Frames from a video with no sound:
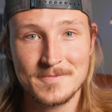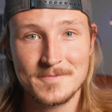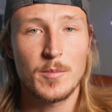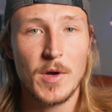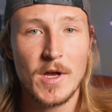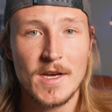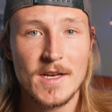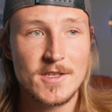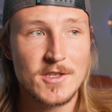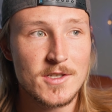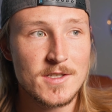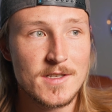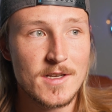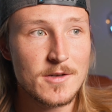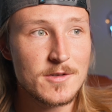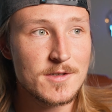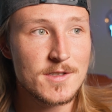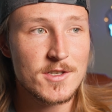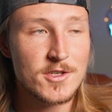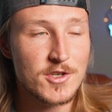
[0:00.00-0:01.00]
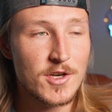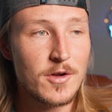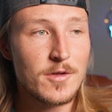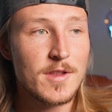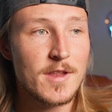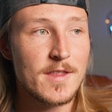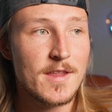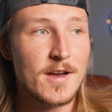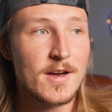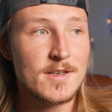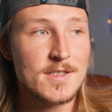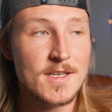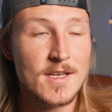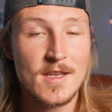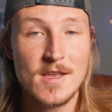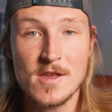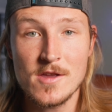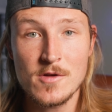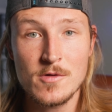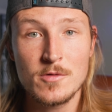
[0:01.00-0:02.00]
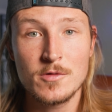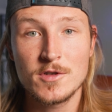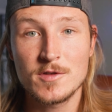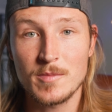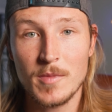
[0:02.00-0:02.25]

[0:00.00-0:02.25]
But it just goes to show that there is a huge